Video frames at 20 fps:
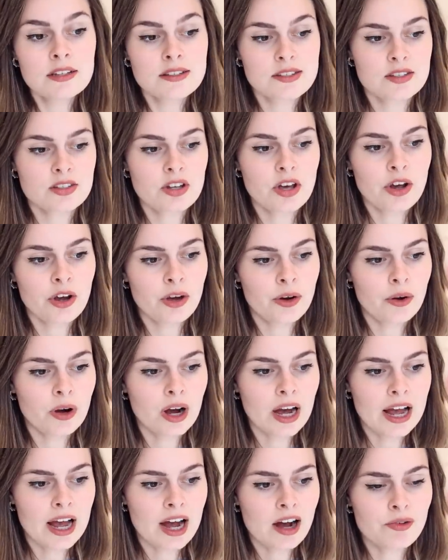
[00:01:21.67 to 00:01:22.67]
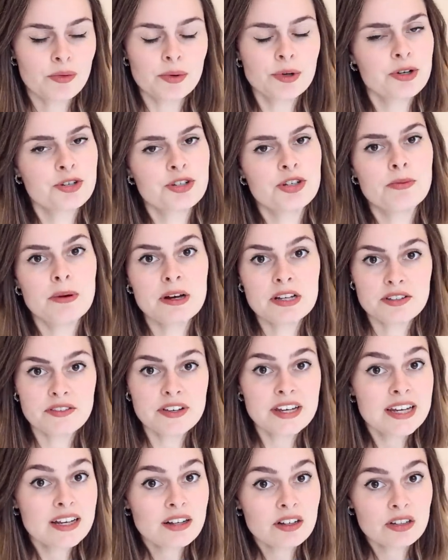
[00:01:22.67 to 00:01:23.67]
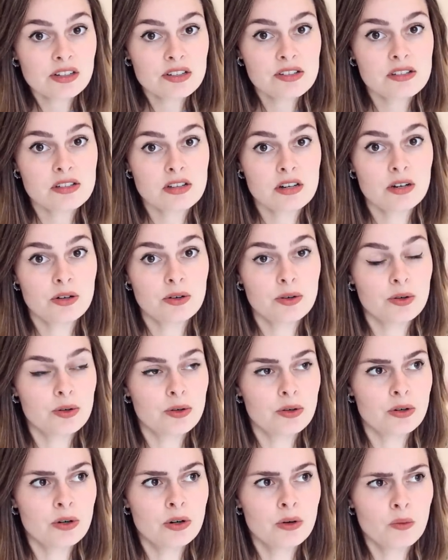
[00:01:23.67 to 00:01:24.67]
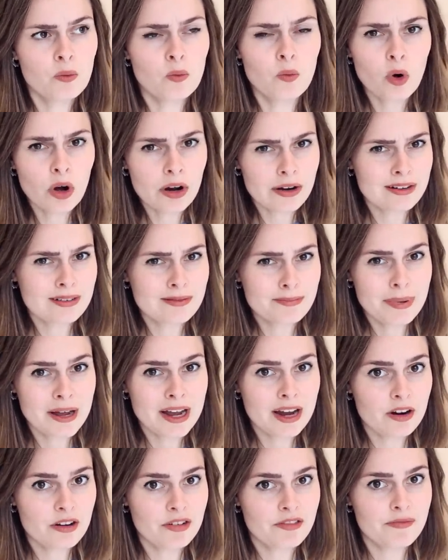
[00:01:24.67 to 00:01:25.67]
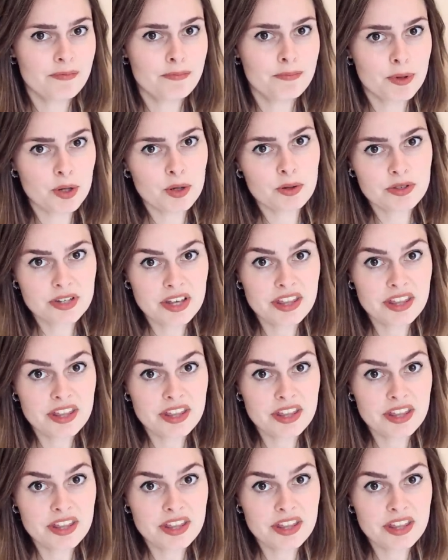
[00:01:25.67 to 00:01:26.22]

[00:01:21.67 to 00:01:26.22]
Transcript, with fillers: So I have one or two pairs of heels or one pair of boots,